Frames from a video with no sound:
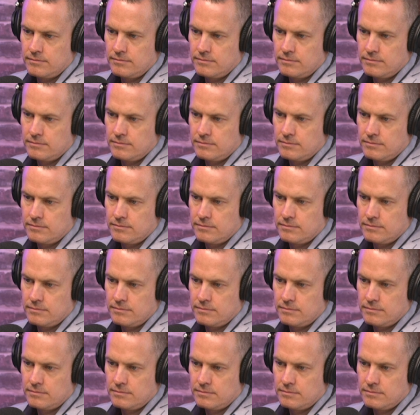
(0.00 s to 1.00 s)

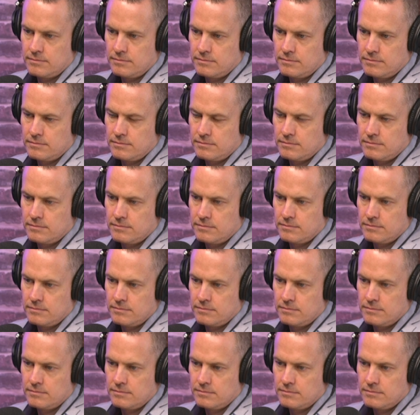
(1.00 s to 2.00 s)

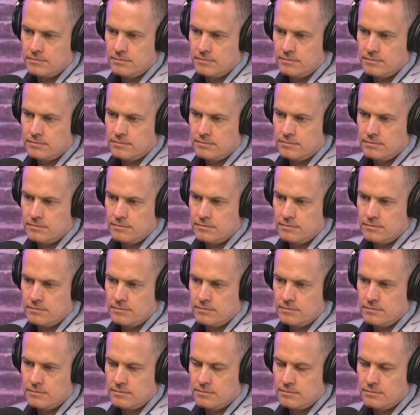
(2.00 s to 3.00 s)

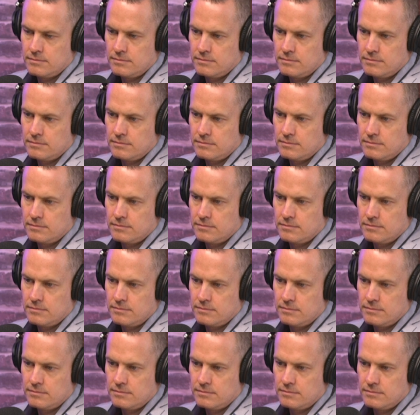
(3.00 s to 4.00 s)

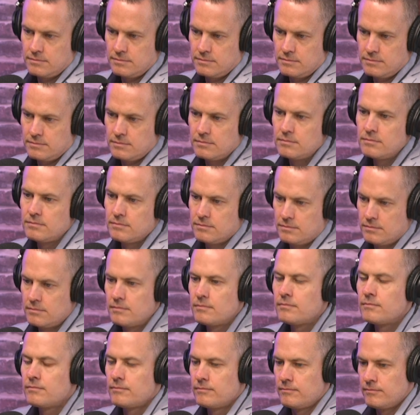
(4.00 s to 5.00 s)

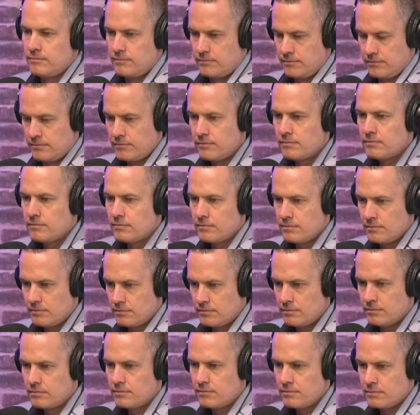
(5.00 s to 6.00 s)

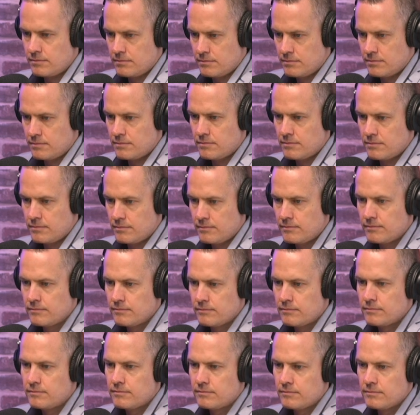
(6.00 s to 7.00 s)
(silent)